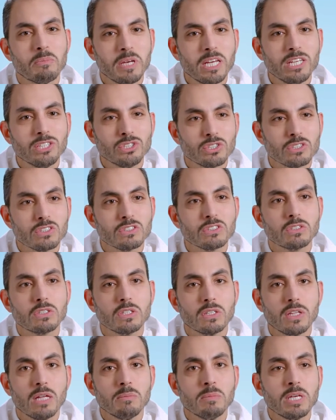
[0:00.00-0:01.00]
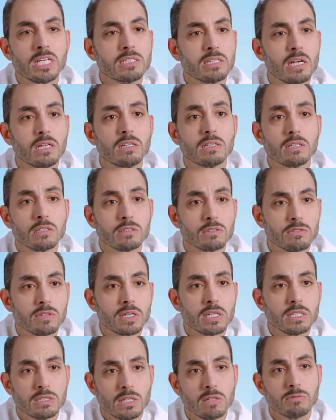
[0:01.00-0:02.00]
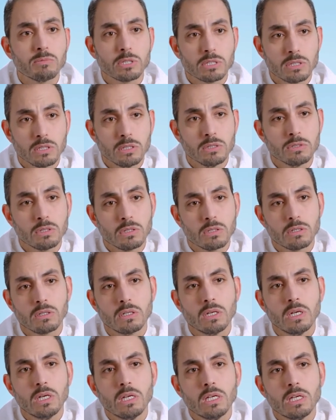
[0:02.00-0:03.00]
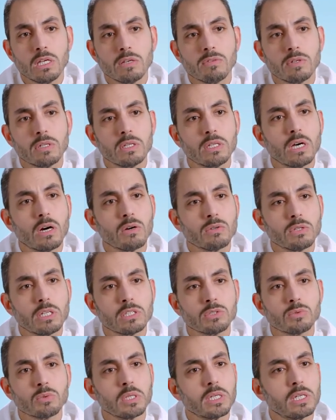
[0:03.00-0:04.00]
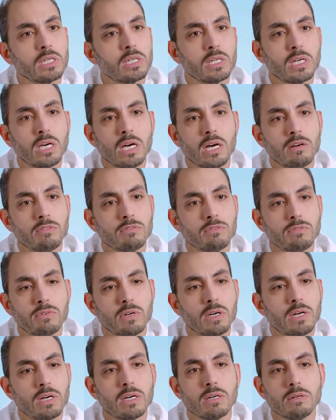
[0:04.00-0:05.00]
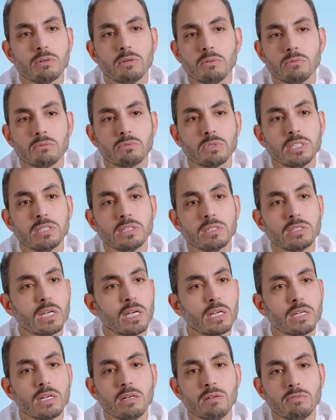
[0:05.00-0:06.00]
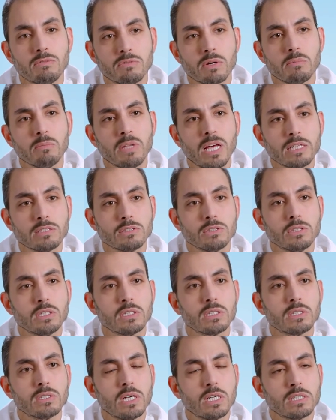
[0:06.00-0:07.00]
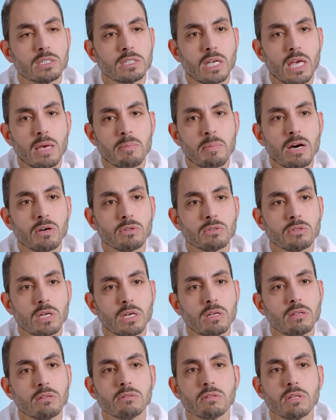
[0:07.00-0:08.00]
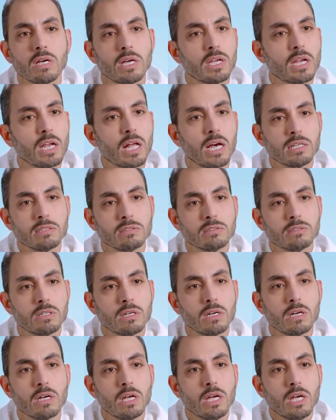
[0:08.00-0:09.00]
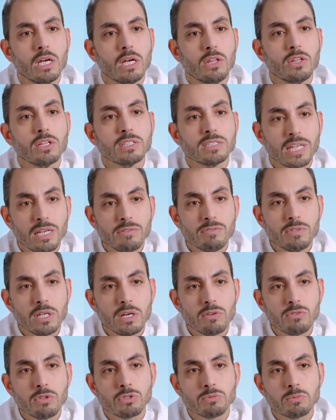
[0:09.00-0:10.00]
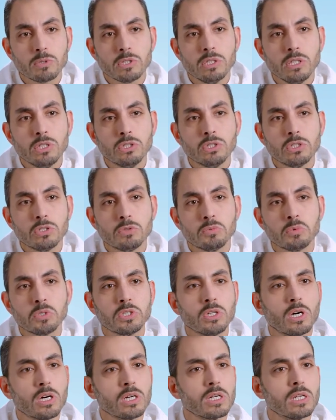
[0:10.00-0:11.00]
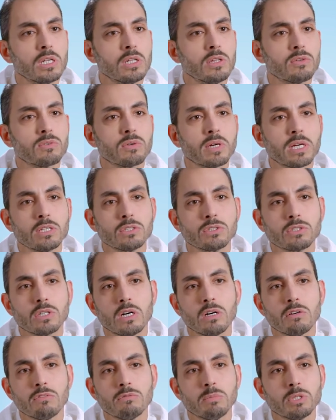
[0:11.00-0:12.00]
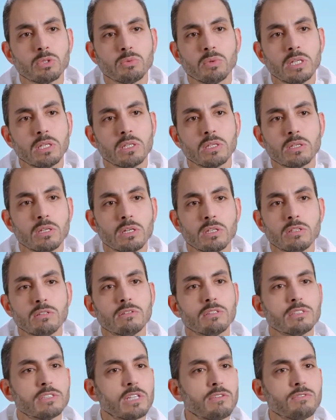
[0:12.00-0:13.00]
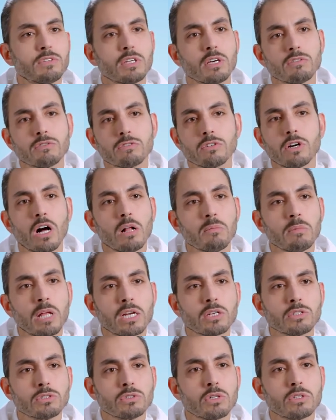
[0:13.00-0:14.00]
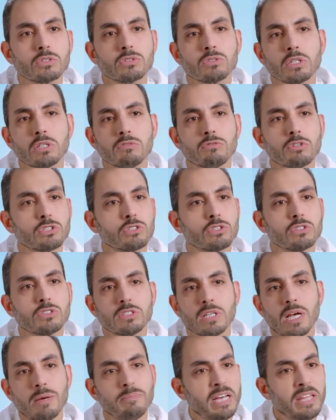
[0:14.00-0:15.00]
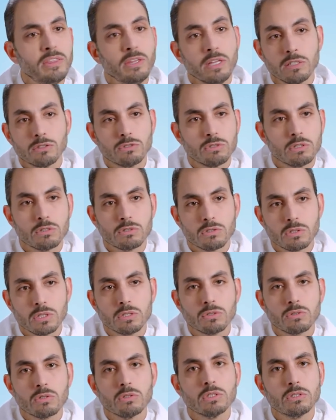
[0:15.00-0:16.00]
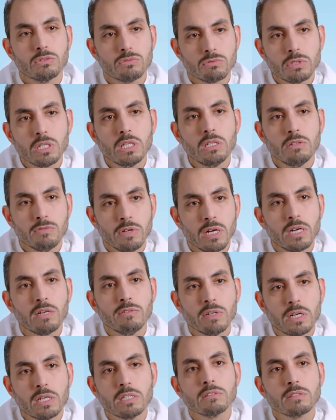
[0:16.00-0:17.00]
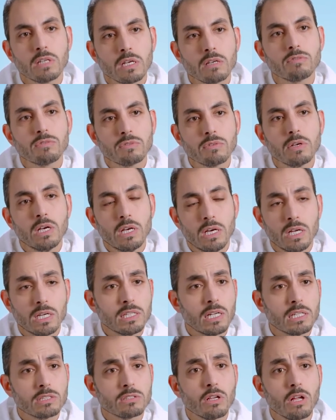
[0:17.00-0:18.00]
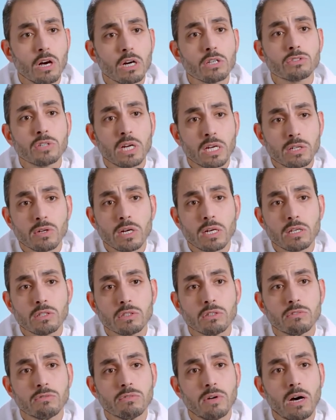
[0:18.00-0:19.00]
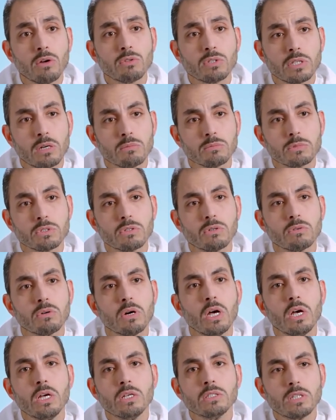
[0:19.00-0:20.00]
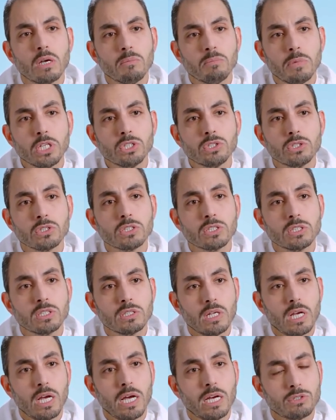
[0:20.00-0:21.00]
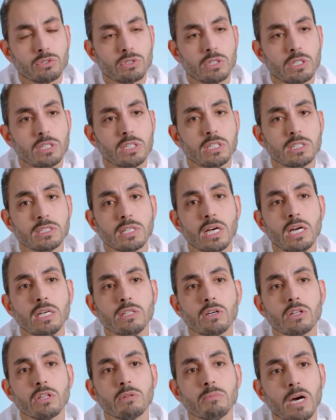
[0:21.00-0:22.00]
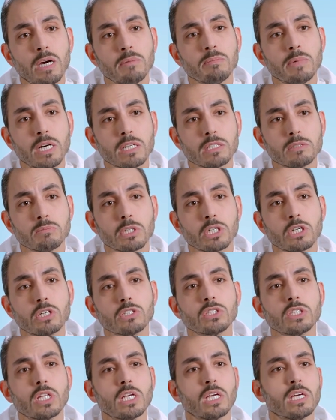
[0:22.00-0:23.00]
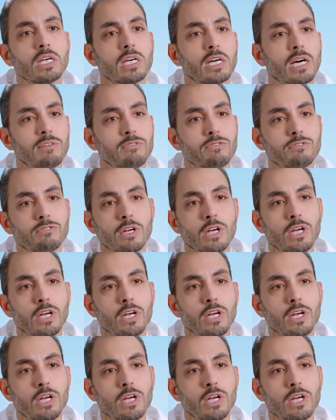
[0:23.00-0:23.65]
patients. That being said, it is a very safe procedure. Even nowadays, we have uh, recent data from last year that came out and analyzed uh, the safety of those procedures. We're talking in the range of between the safety of gallbladder surgery versus appendix surgery. So it's really very, very safe. And it has a long track record of outcomes. So some patients actually decide on the bypass because they have,